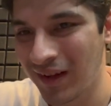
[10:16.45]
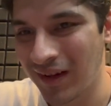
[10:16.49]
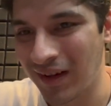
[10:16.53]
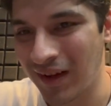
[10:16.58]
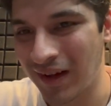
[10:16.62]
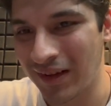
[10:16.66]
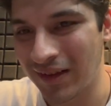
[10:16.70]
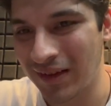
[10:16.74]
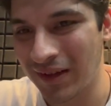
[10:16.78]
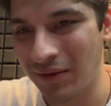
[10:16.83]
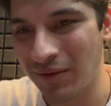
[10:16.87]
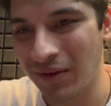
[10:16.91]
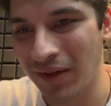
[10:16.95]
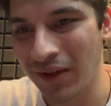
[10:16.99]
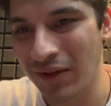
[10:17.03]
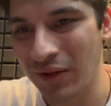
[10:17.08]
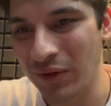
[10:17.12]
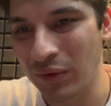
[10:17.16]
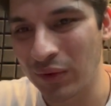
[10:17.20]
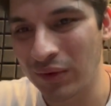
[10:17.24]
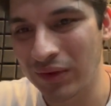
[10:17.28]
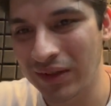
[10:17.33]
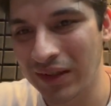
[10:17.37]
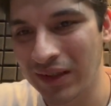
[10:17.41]
I think we can
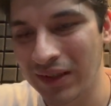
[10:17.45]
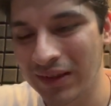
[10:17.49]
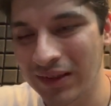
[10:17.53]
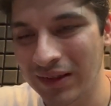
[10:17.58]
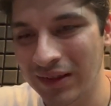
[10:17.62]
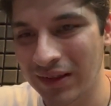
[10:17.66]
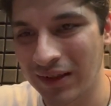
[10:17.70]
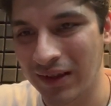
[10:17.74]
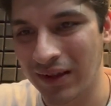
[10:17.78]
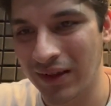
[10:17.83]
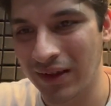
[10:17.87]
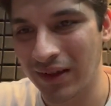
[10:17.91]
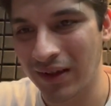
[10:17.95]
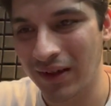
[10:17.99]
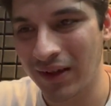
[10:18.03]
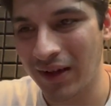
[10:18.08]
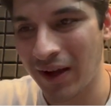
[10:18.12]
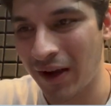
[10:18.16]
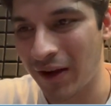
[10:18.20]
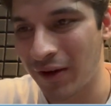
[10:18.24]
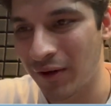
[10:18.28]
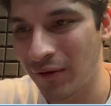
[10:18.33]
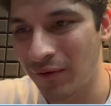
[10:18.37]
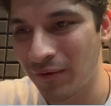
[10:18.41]
use this
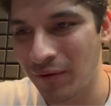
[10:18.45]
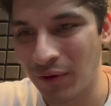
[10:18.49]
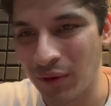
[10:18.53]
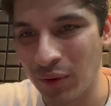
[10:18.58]
kind of